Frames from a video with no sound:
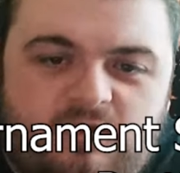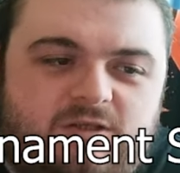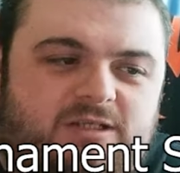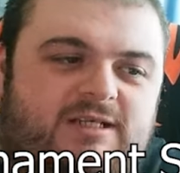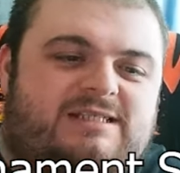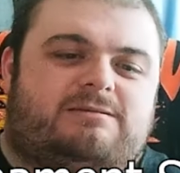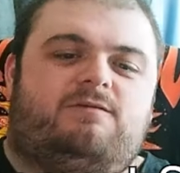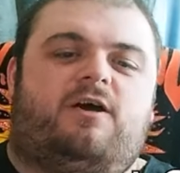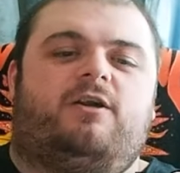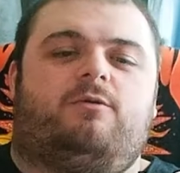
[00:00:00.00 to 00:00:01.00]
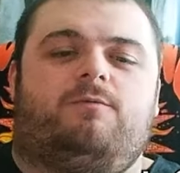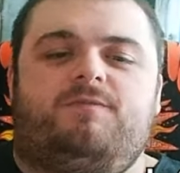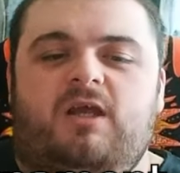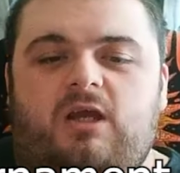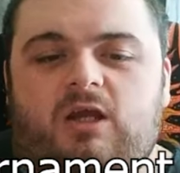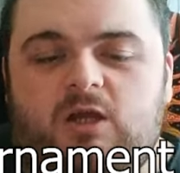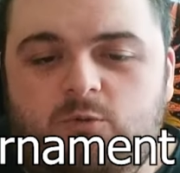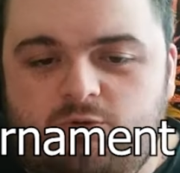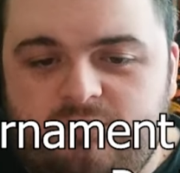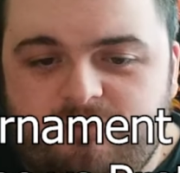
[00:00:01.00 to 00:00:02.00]
on to the next semi-final,
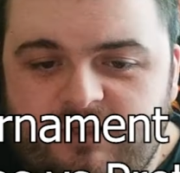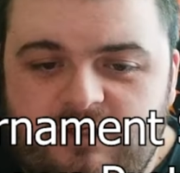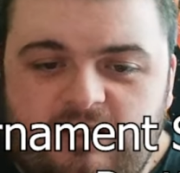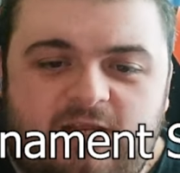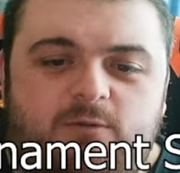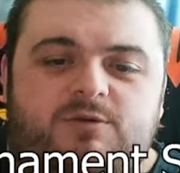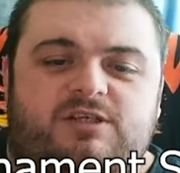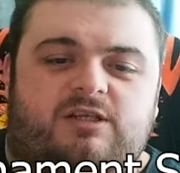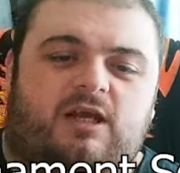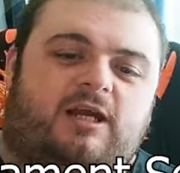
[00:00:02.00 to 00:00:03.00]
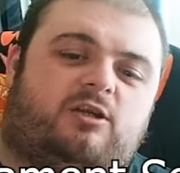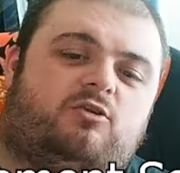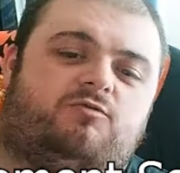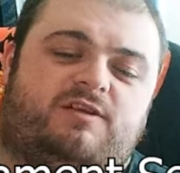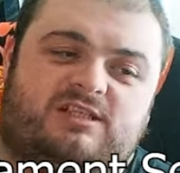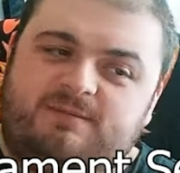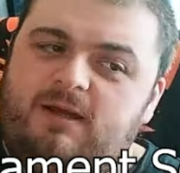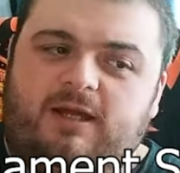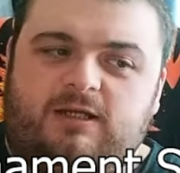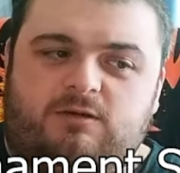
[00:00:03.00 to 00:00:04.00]
which was between Clay Wilson and Grizzly
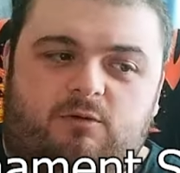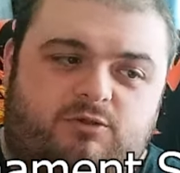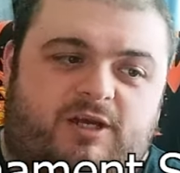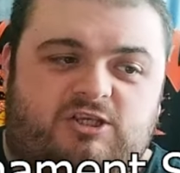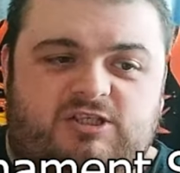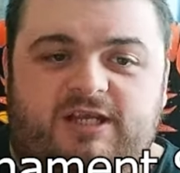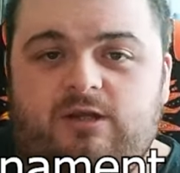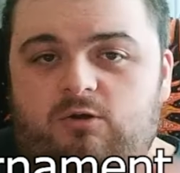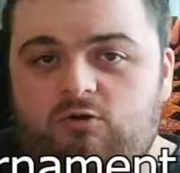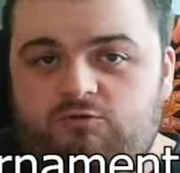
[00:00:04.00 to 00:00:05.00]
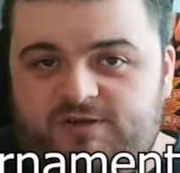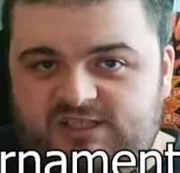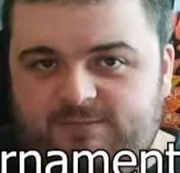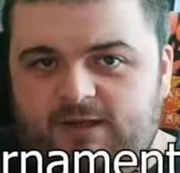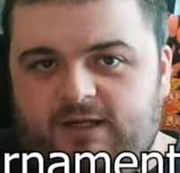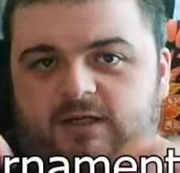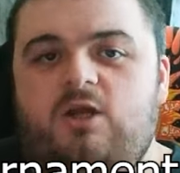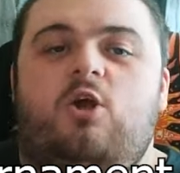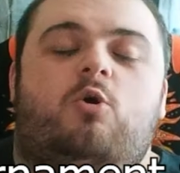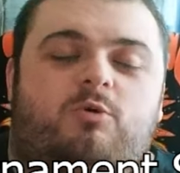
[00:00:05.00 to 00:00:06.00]
Mac. Or sorry, I should say Grizzly Mac,
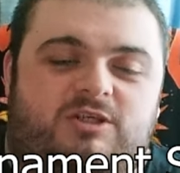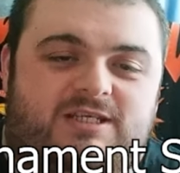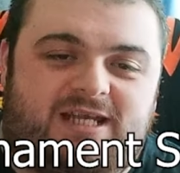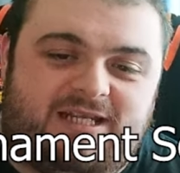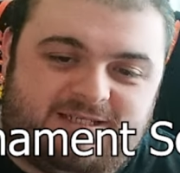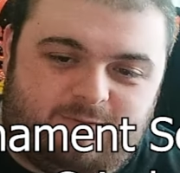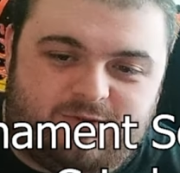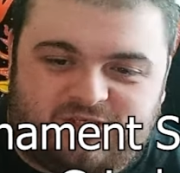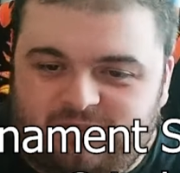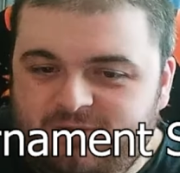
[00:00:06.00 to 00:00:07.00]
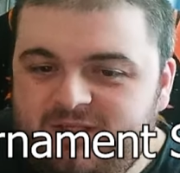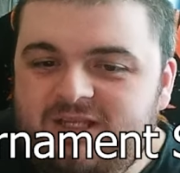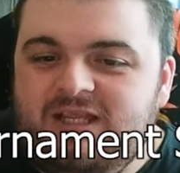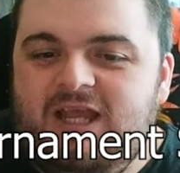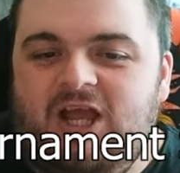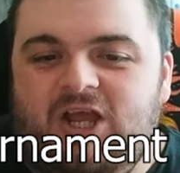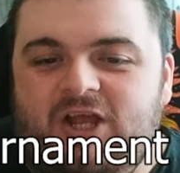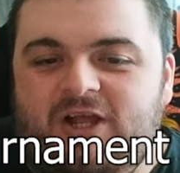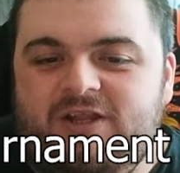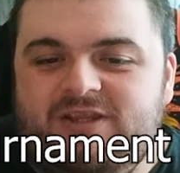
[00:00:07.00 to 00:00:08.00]
which is Anthony Musso.
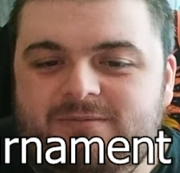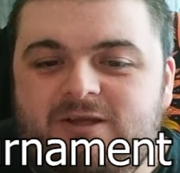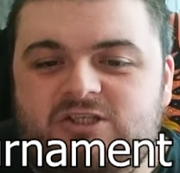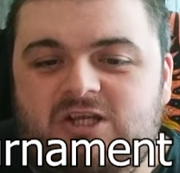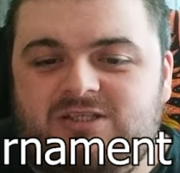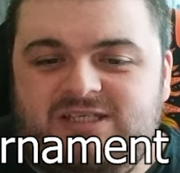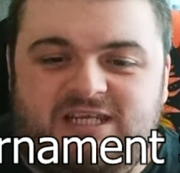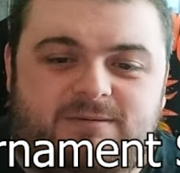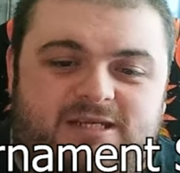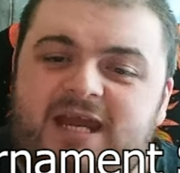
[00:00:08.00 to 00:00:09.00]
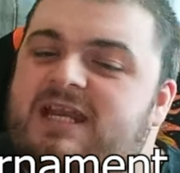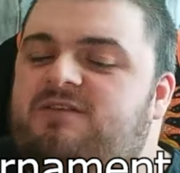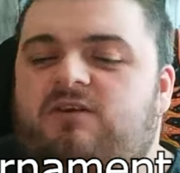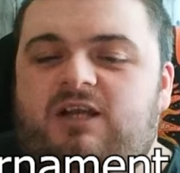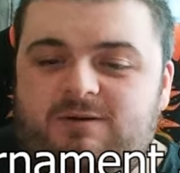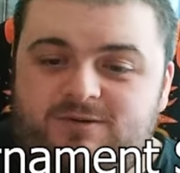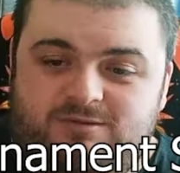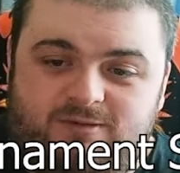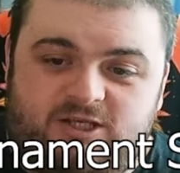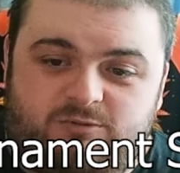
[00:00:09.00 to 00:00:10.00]
The match starts the same as any other Clay
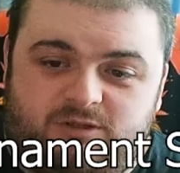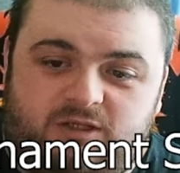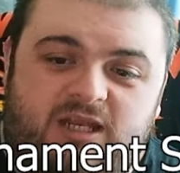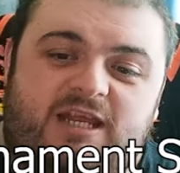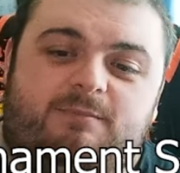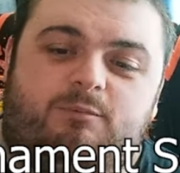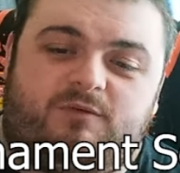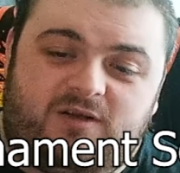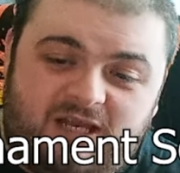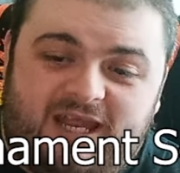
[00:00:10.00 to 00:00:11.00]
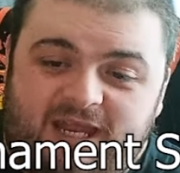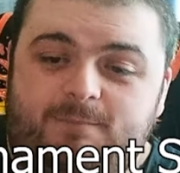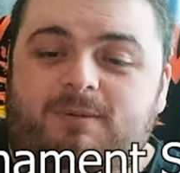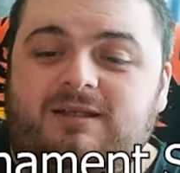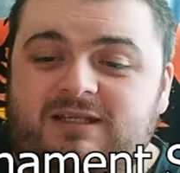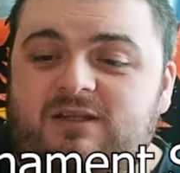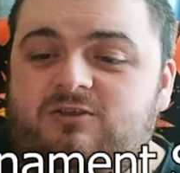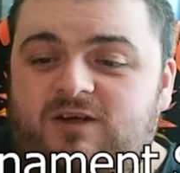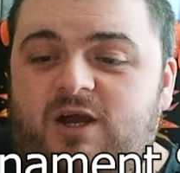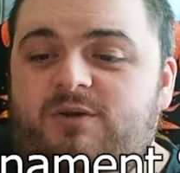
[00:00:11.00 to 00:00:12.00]
Wilson match, with Clay battling the
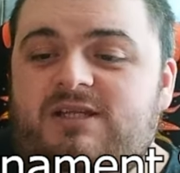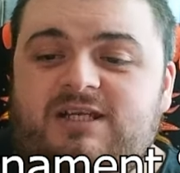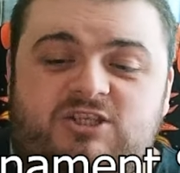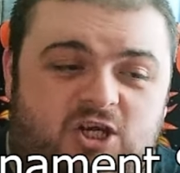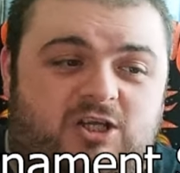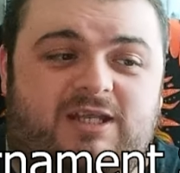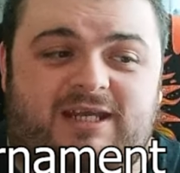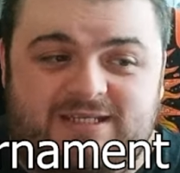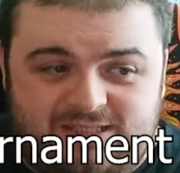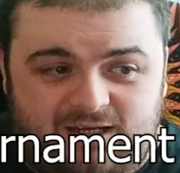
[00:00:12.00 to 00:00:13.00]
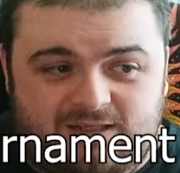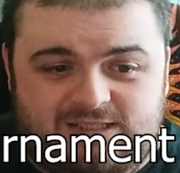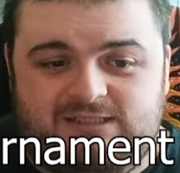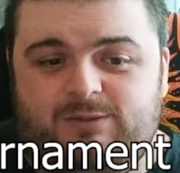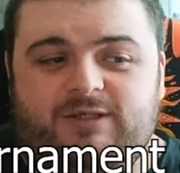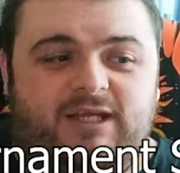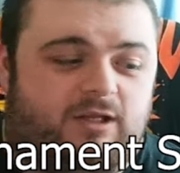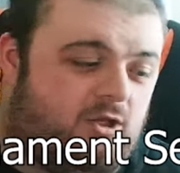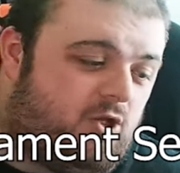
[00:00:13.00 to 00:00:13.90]
crowd as they chant that he sucks. So again,